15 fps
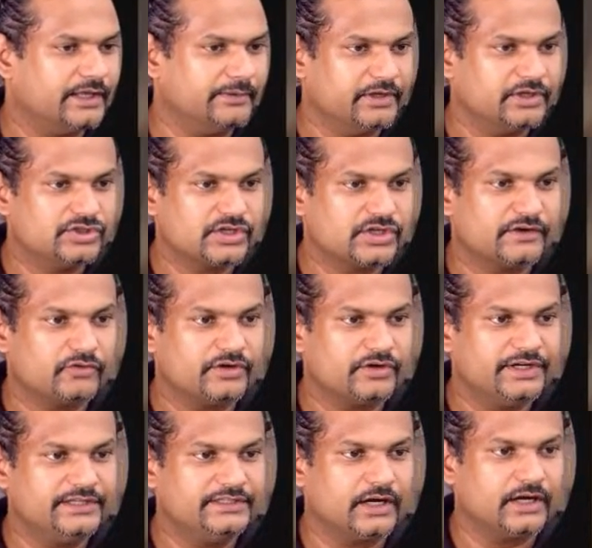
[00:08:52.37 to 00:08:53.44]
image and I've
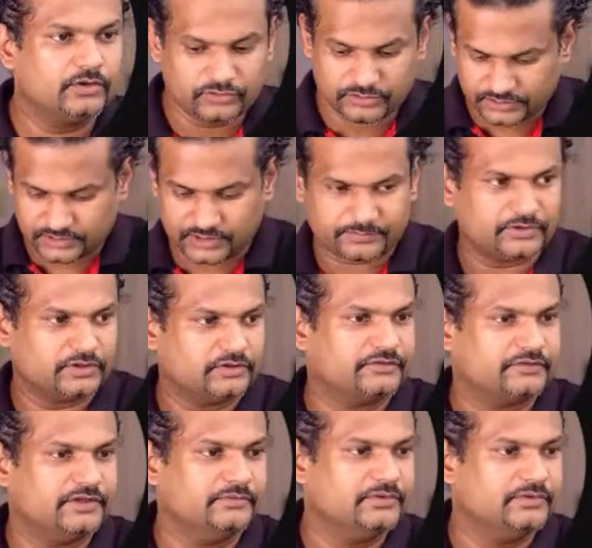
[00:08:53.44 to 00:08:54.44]
already downloaded a couple of